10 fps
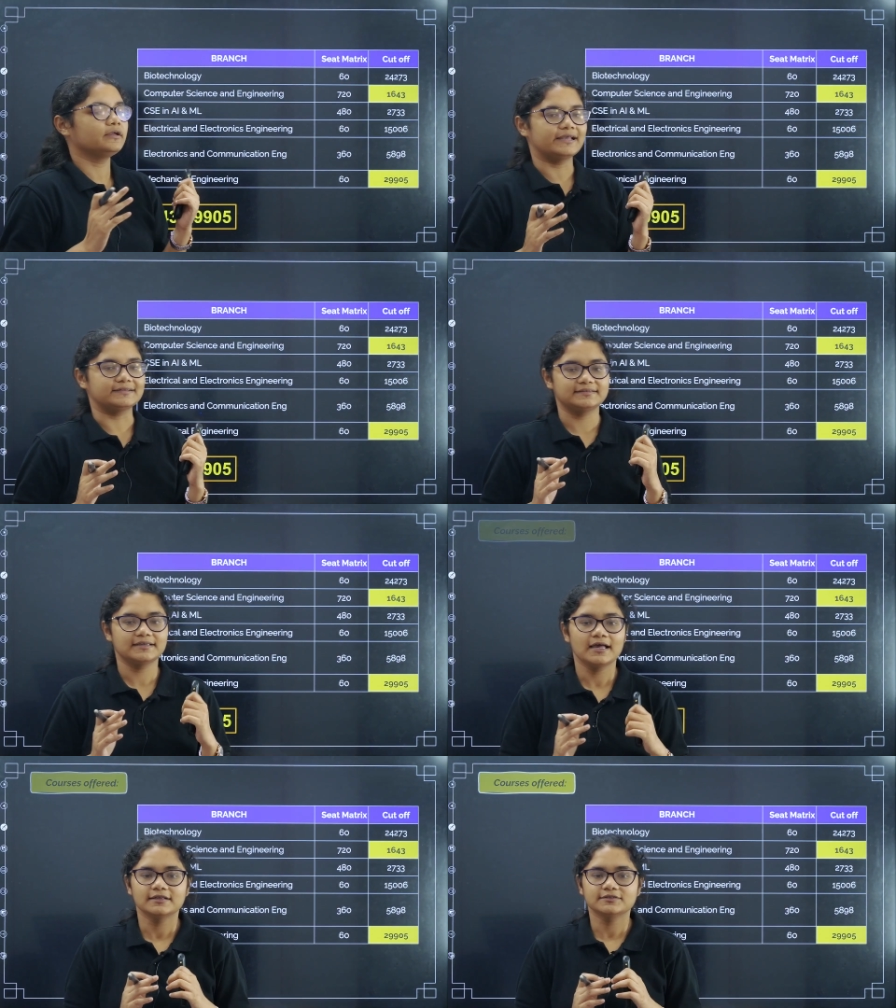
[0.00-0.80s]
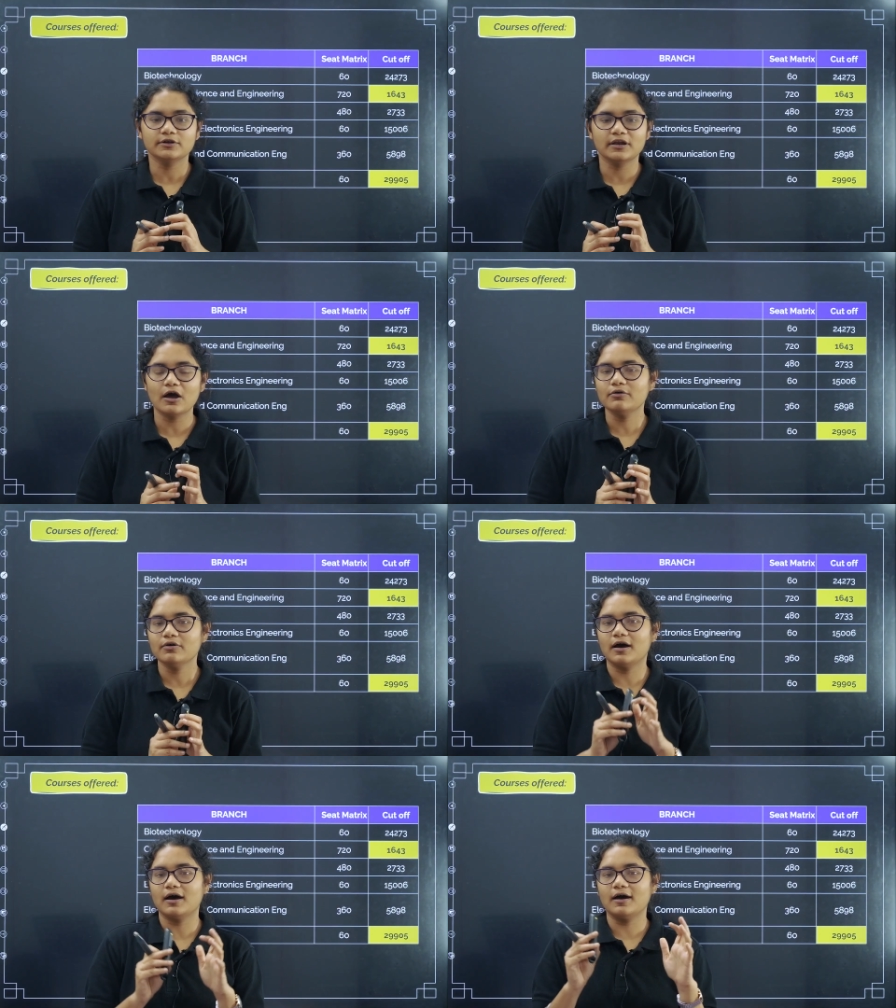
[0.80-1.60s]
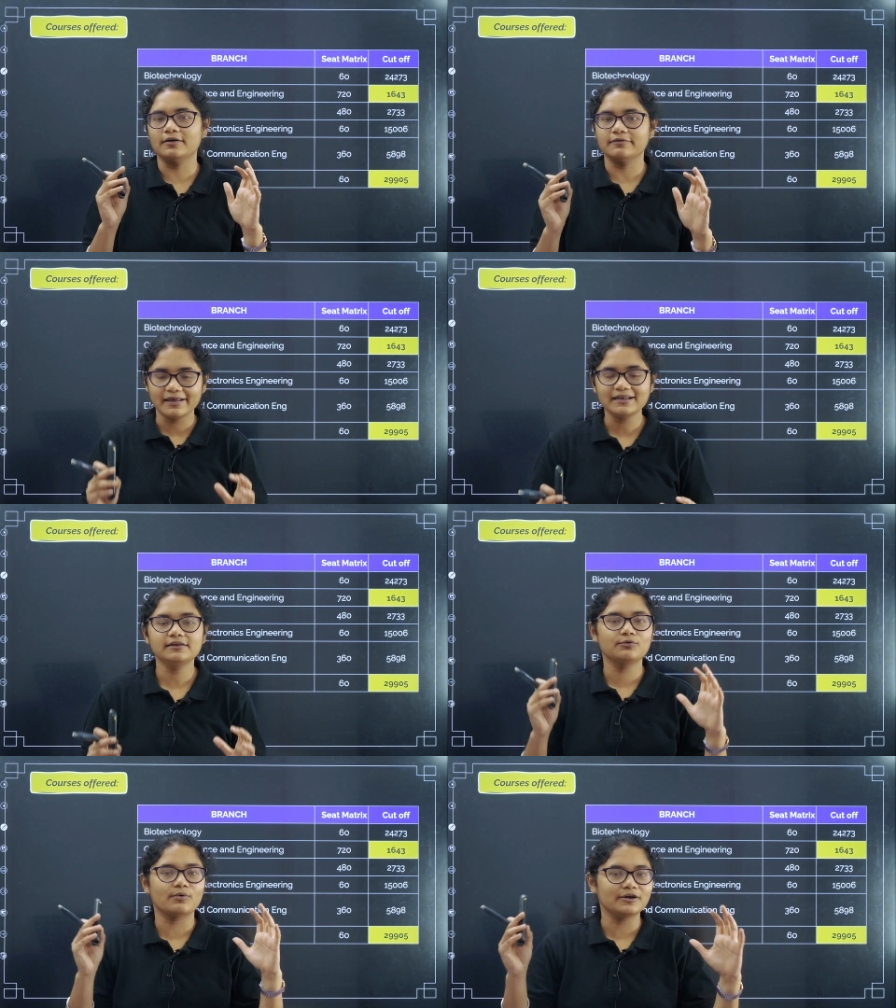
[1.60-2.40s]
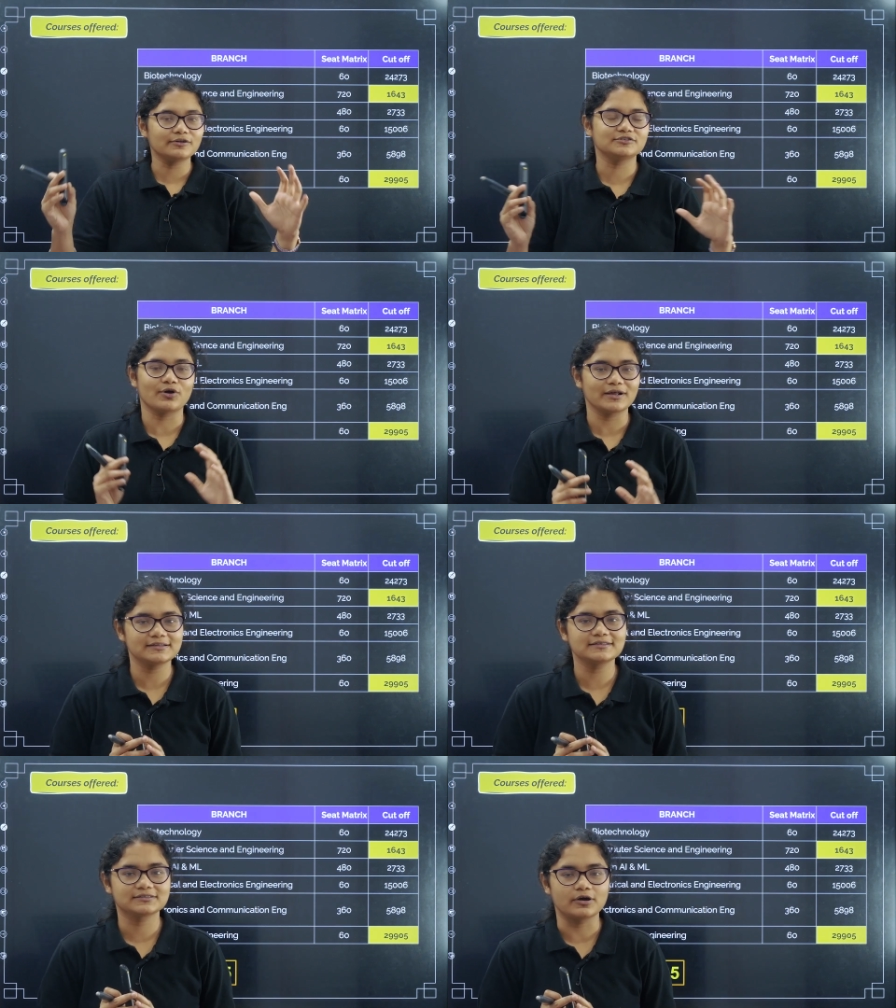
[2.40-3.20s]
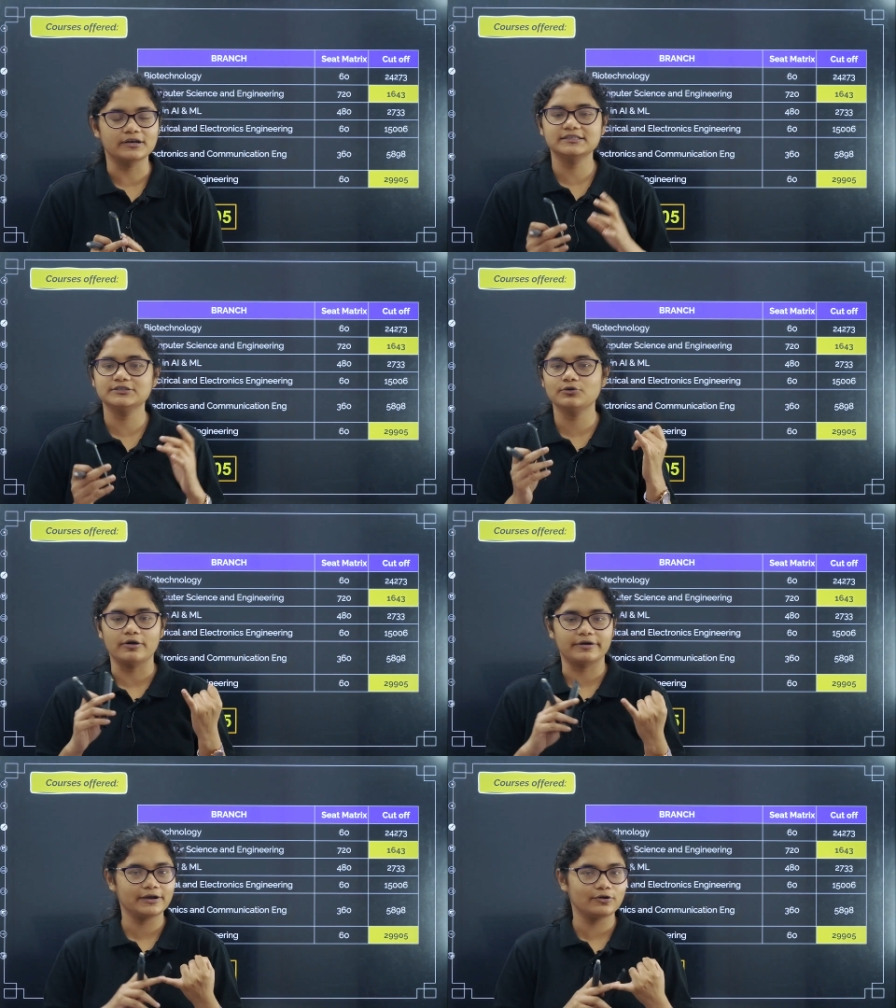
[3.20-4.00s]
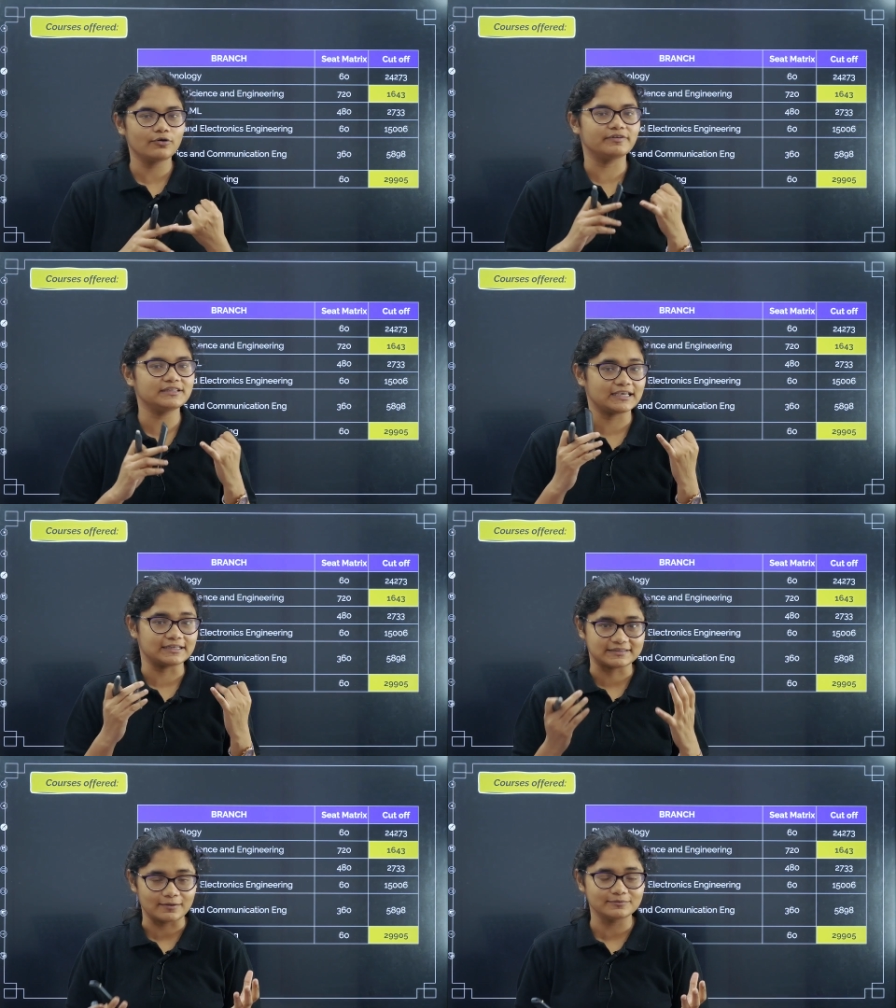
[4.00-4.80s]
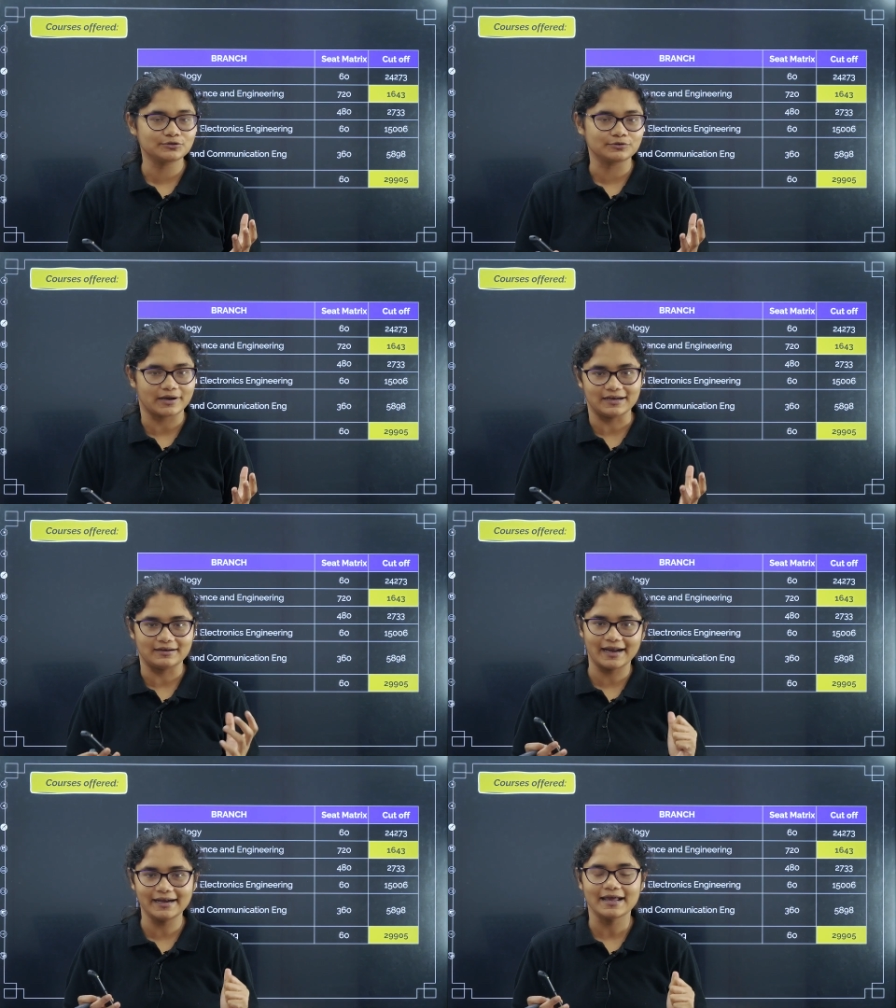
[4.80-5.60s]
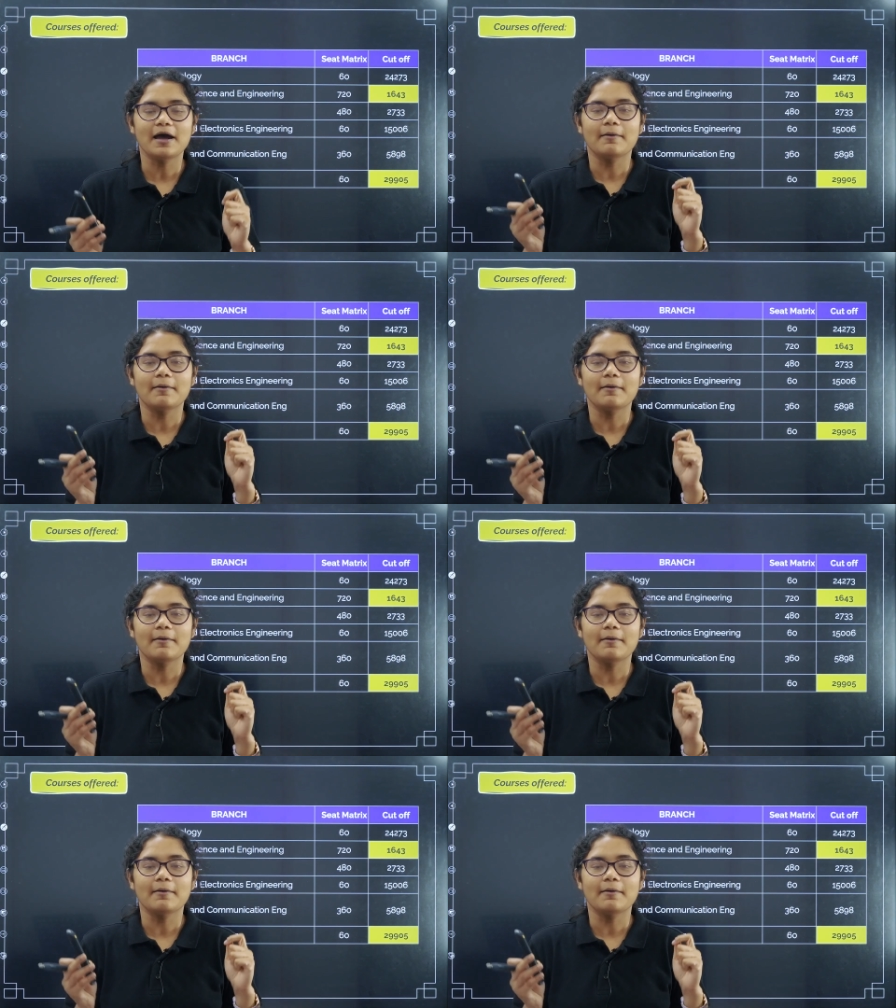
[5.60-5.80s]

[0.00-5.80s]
Yes. So now uh, when you want to join this college, you already know which exams to write, right?